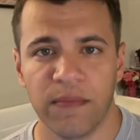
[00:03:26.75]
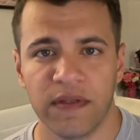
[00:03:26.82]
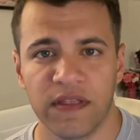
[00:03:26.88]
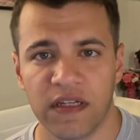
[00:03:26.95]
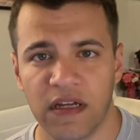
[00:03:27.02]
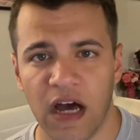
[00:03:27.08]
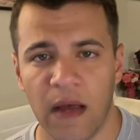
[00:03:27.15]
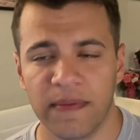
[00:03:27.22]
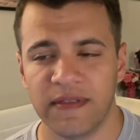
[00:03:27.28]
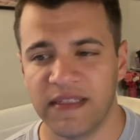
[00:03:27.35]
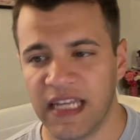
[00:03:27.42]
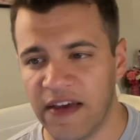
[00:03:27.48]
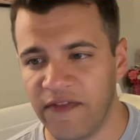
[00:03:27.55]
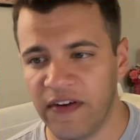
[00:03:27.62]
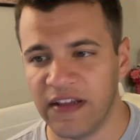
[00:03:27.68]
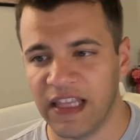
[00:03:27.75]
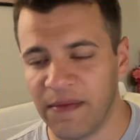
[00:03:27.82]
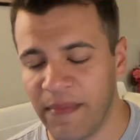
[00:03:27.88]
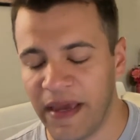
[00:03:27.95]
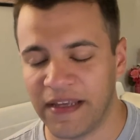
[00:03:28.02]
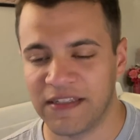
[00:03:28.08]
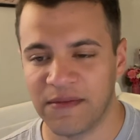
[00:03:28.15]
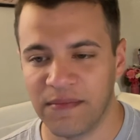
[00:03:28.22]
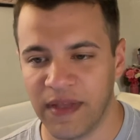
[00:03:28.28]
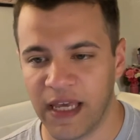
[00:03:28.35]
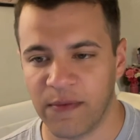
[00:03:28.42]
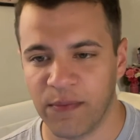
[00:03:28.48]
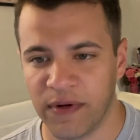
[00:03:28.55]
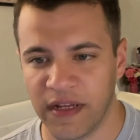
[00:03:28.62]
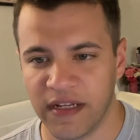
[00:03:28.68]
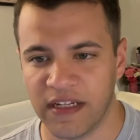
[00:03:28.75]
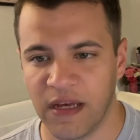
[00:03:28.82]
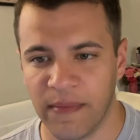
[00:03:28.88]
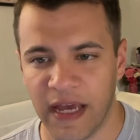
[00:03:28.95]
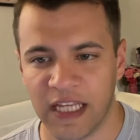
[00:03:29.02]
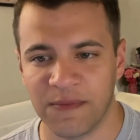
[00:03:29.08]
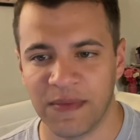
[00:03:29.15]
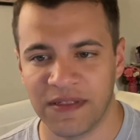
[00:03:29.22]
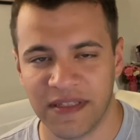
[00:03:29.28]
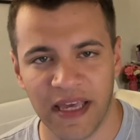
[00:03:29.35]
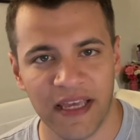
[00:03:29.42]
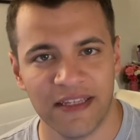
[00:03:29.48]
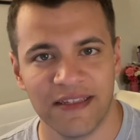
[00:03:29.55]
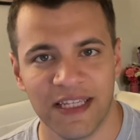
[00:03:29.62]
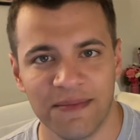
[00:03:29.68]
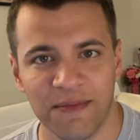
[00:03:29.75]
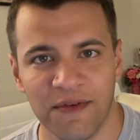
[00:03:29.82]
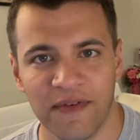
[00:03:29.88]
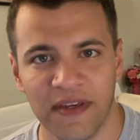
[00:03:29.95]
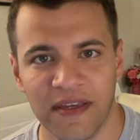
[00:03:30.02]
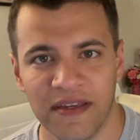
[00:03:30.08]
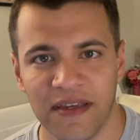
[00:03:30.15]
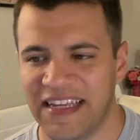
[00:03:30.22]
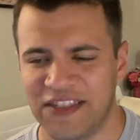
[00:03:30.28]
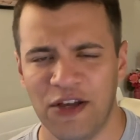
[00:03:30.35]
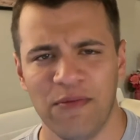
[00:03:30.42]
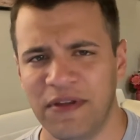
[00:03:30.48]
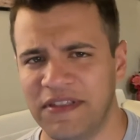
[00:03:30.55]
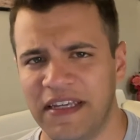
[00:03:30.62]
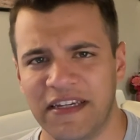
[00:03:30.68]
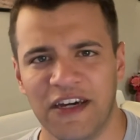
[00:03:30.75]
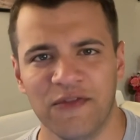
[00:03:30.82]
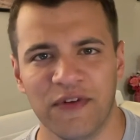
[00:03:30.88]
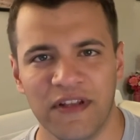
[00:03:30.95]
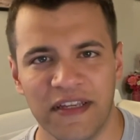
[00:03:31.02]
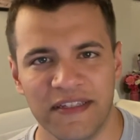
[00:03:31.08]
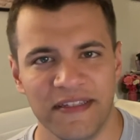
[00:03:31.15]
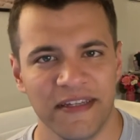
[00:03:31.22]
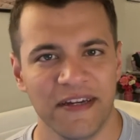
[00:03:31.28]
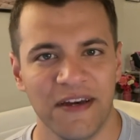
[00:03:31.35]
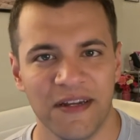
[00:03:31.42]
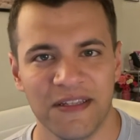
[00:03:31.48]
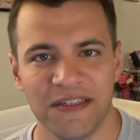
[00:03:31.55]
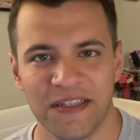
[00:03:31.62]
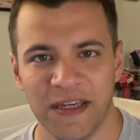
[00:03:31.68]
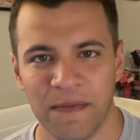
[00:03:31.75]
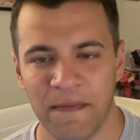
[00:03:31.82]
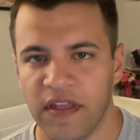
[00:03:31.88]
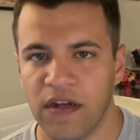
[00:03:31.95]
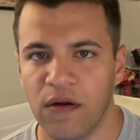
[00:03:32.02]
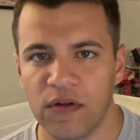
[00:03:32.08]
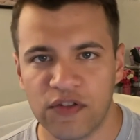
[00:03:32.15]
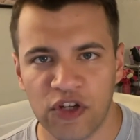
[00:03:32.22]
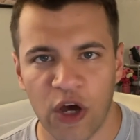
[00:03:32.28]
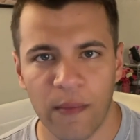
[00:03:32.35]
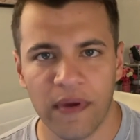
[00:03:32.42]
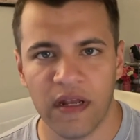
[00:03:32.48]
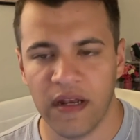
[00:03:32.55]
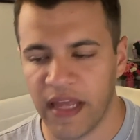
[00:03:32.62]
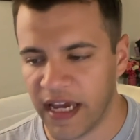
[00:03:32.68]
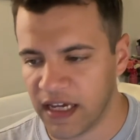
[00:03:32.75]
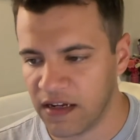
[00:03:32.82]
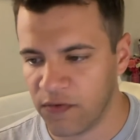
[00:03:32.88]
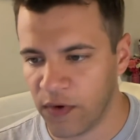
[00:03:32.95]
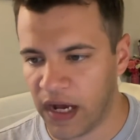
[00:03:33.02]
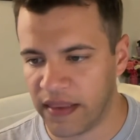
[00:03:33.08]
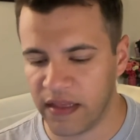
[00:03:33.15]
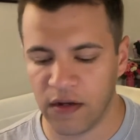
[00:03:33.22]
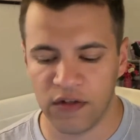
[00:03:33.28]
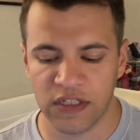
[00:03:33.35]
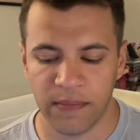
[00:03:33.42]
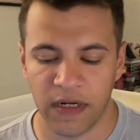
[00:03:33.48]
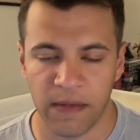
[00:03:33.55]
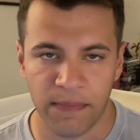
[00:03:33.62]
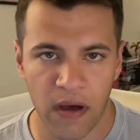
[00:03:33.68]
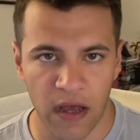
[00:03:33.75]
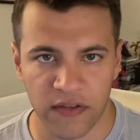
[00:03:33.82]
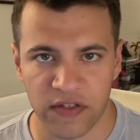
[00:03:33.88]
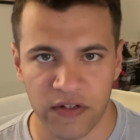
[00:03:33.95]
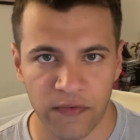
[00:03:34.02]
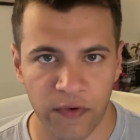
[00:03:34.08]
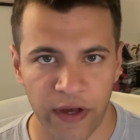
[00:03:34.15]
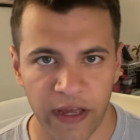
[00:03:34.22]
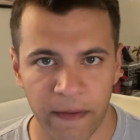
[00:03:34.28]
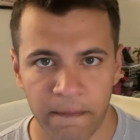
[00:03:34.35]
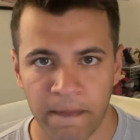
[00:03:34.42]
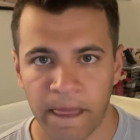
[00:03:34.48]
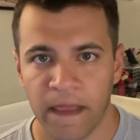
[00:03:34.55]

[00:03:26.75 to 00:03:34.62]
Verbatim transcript: But the cops definitely make some like pretty dumbass mistakes in this movie. It's almost like unrealistic, honestly. They don't show them in a negative way. They don't show them in a positive way.